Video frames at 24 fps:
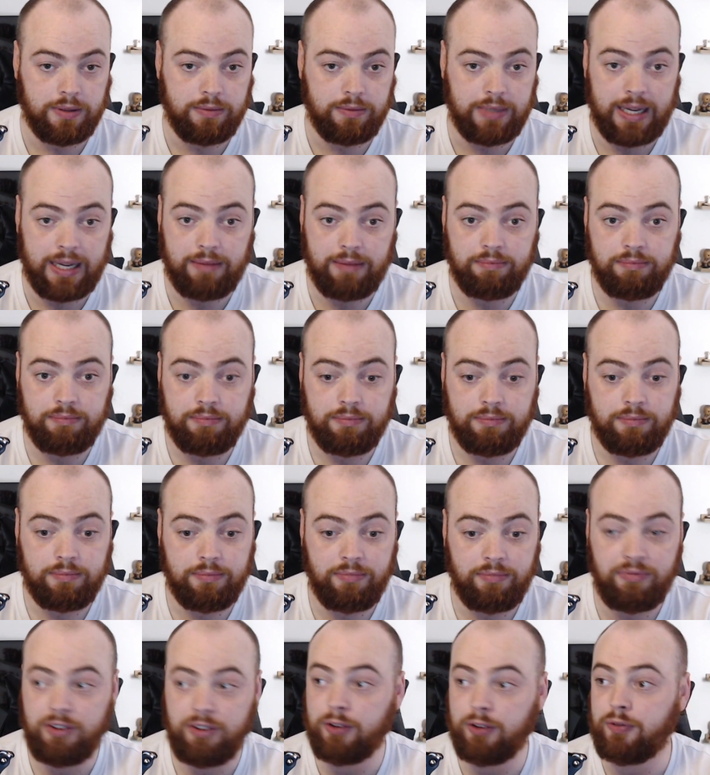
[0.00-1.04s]
yeah,
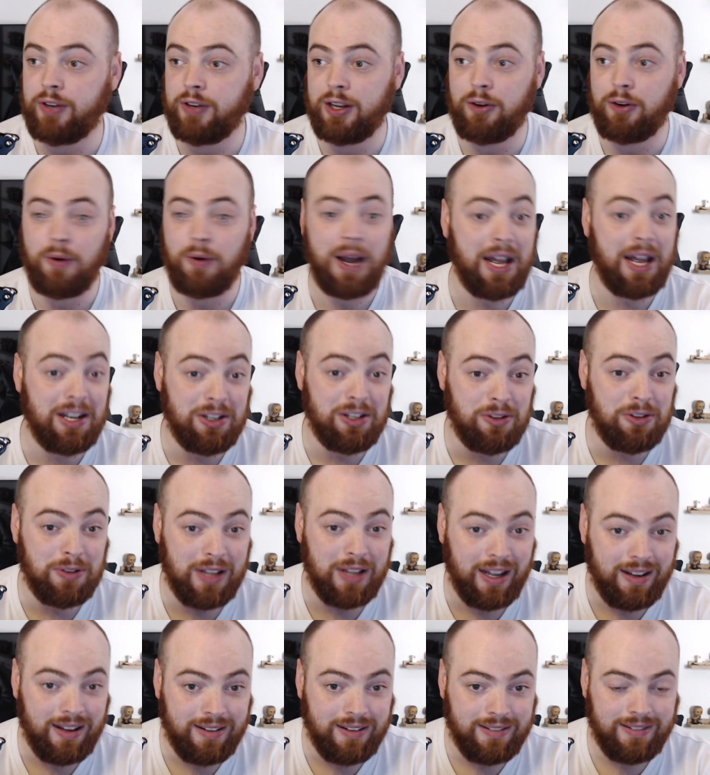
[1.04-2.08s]
feel free to go ahead and do
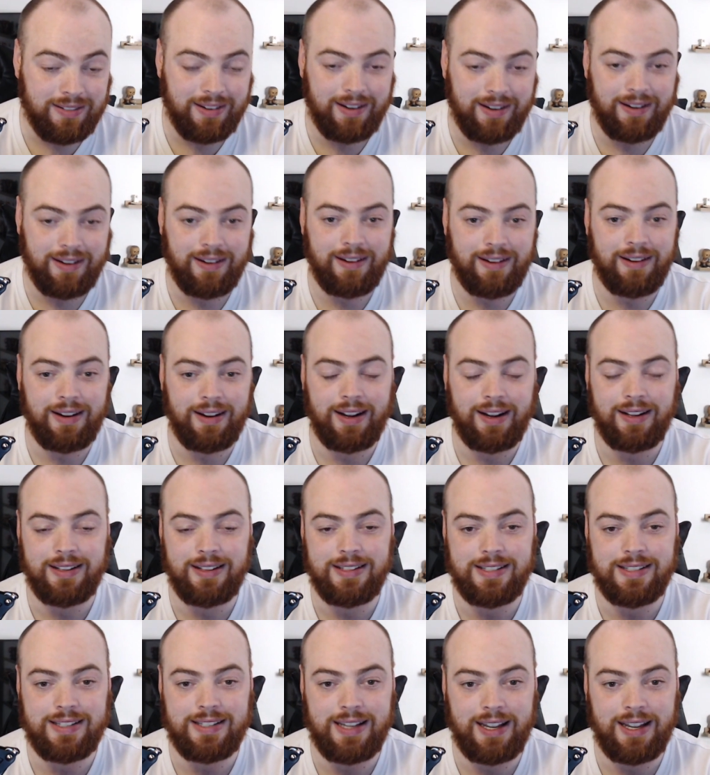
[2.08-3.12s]
that.
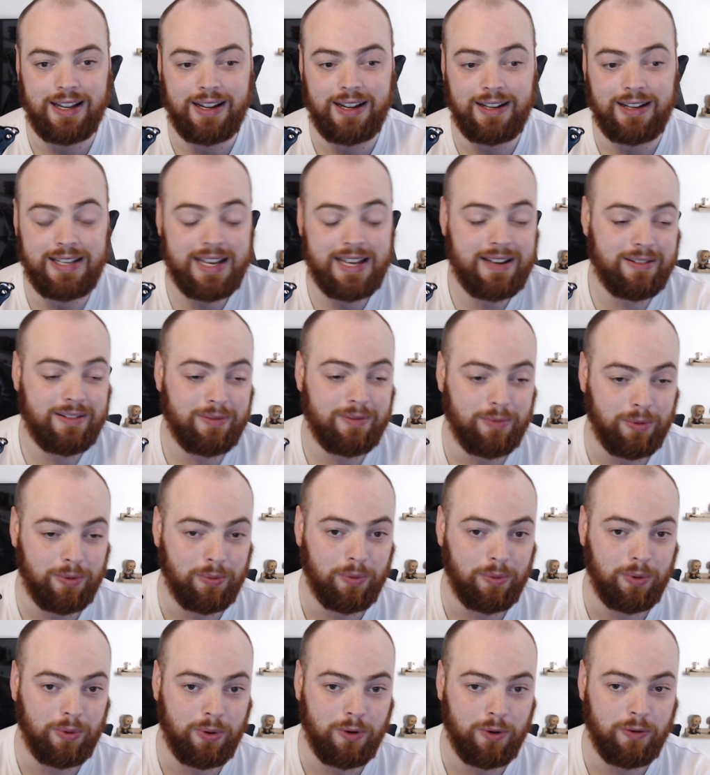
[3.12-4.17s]
And yeah,
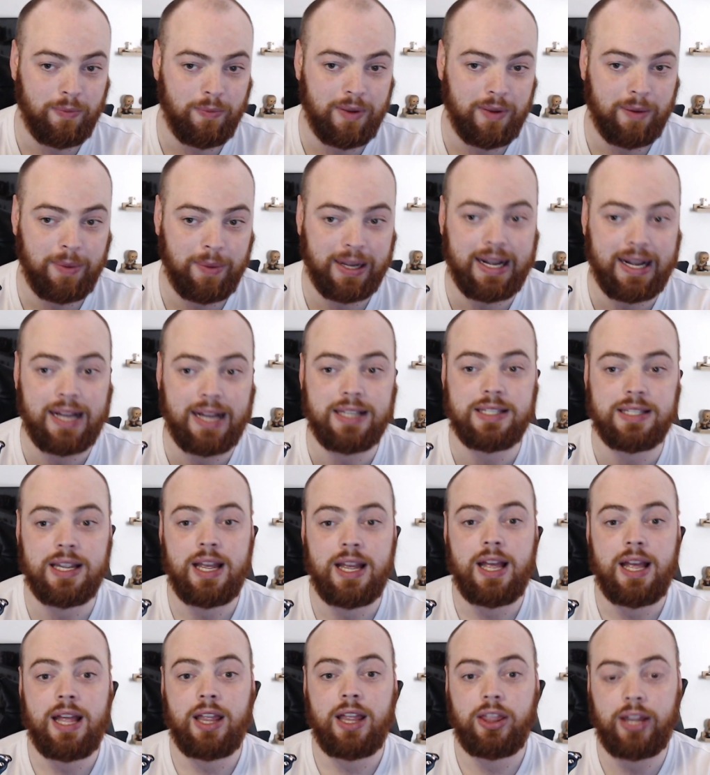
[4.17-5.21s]
we'll go from there. But guys,
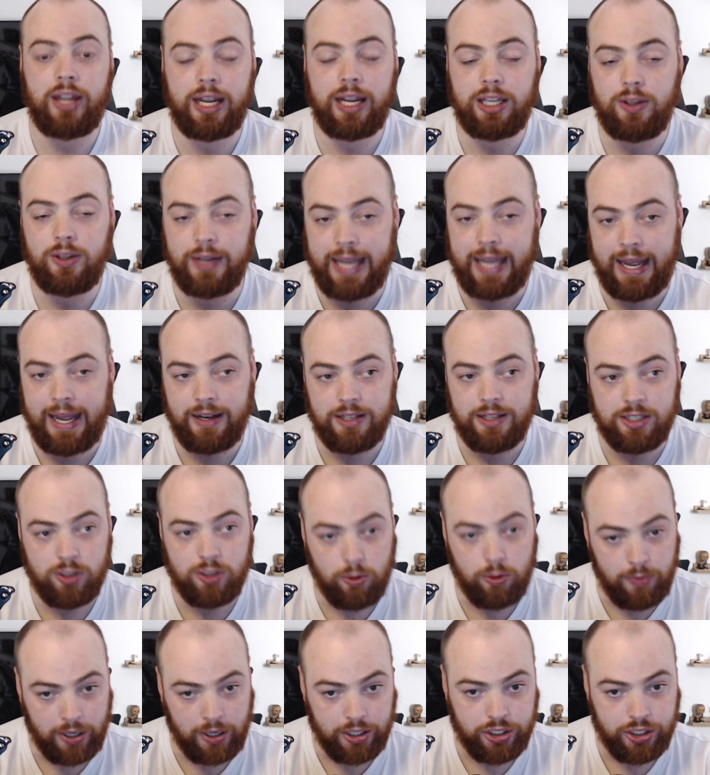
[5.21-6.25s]
thank you again so
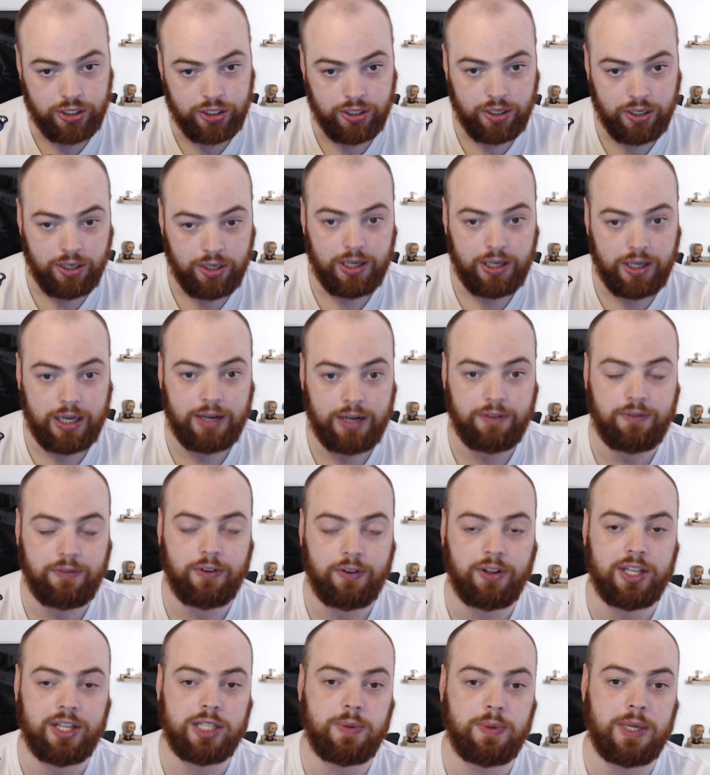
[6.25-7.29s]
much for
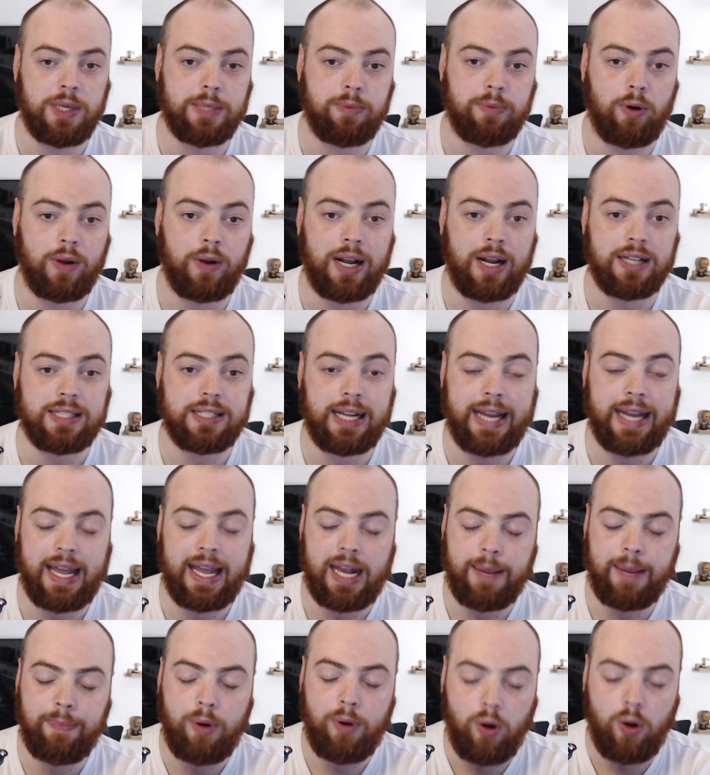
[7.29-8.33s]
this week's podcast. Again, I
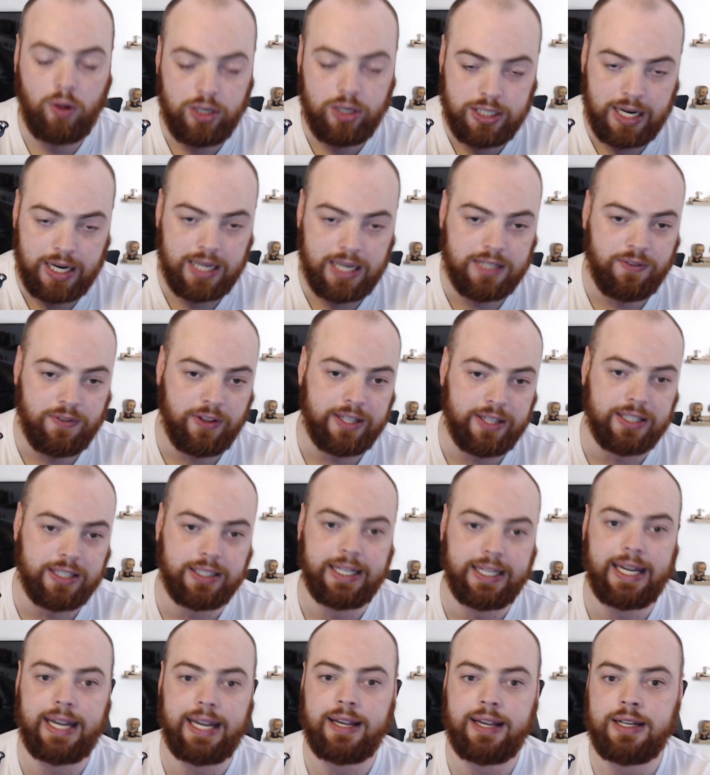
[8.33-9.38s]
apologize for the
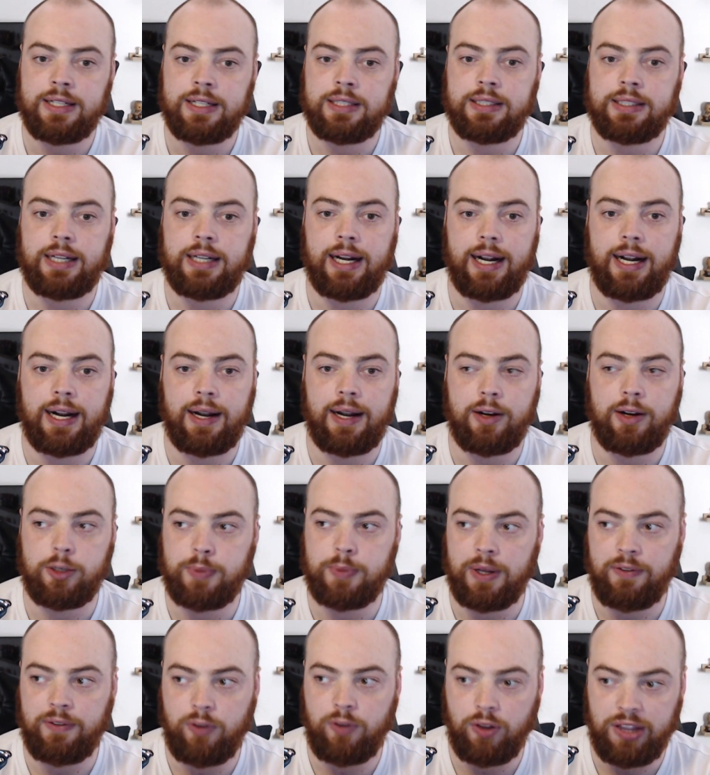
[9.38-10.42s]
delay. There's
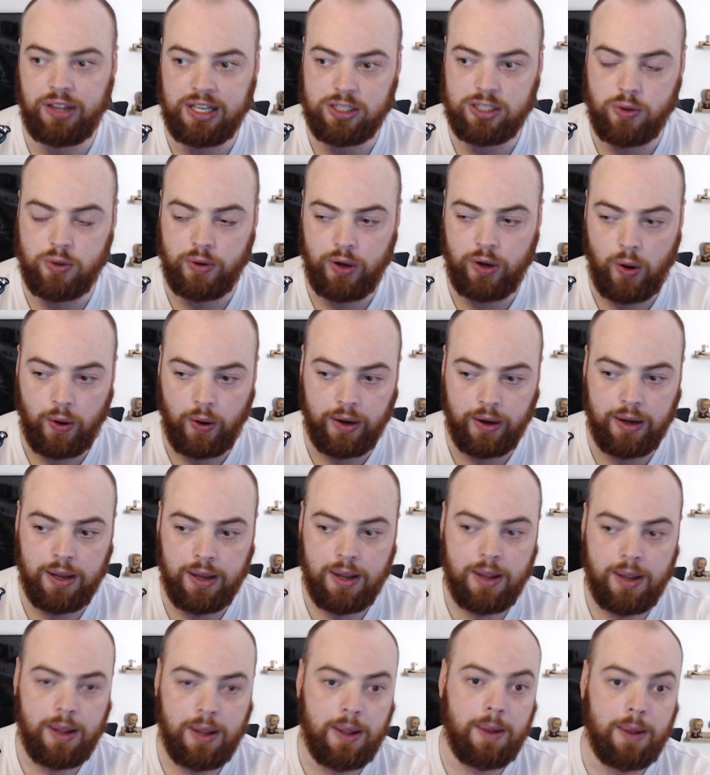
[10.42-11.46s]
been a few things going on,
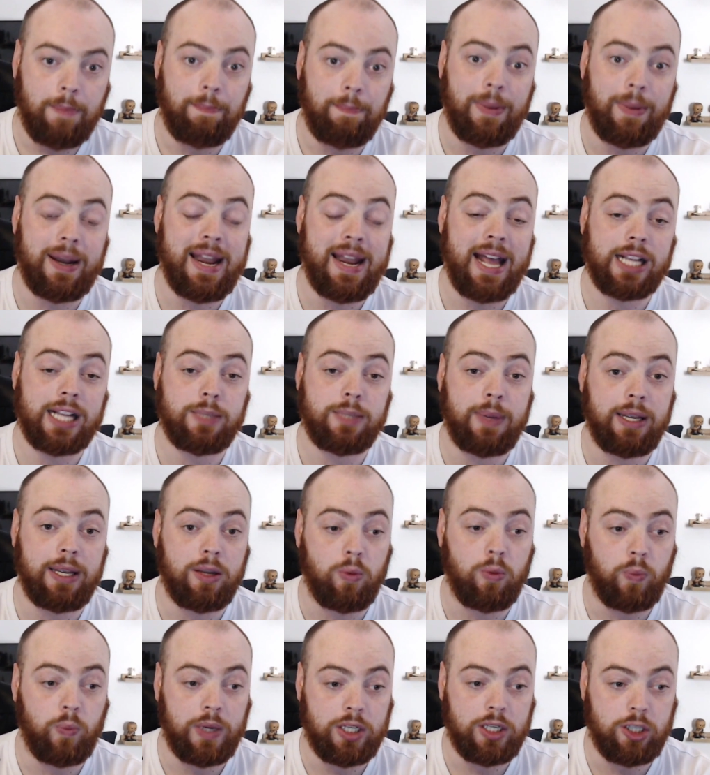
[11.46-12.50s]
but next week
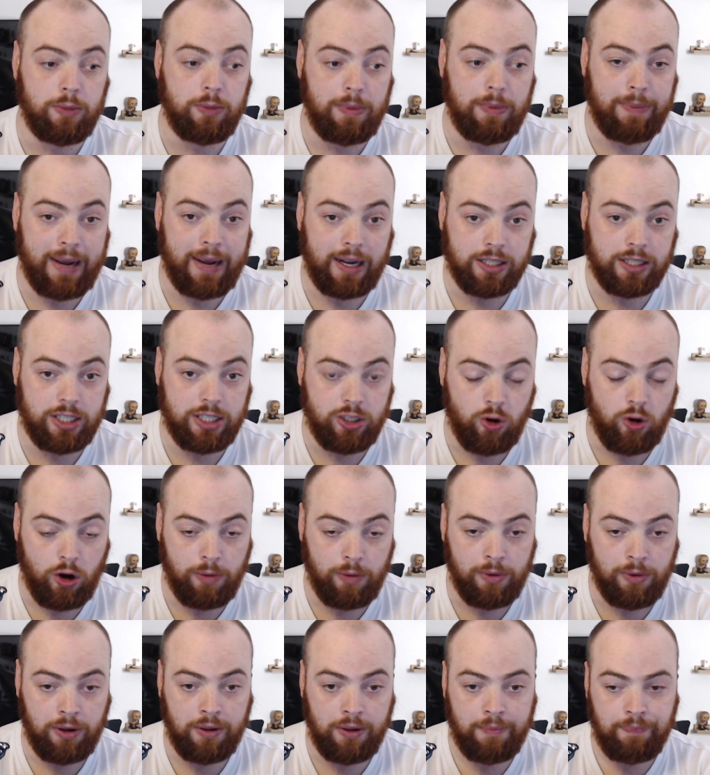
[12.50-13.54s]
we should be back to
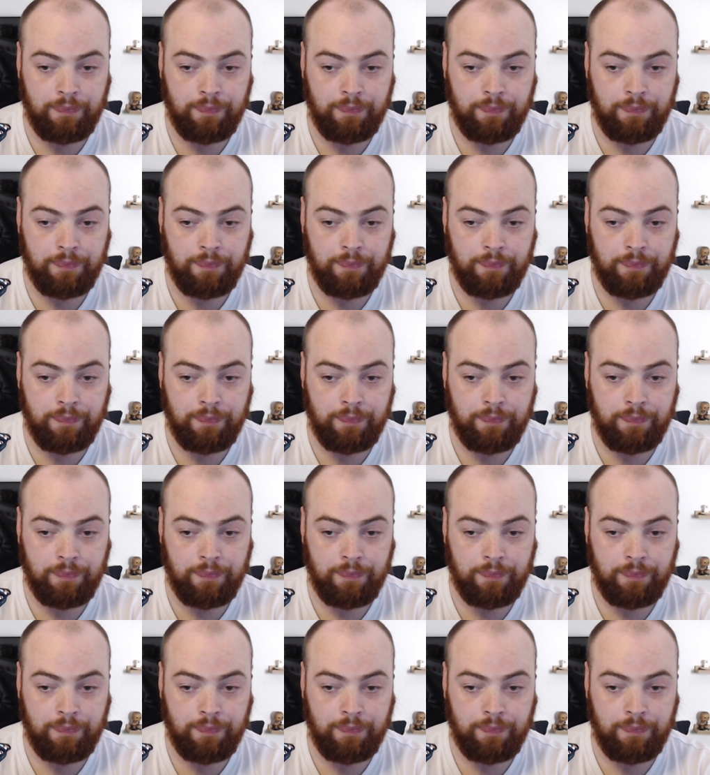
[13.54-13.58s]
normal,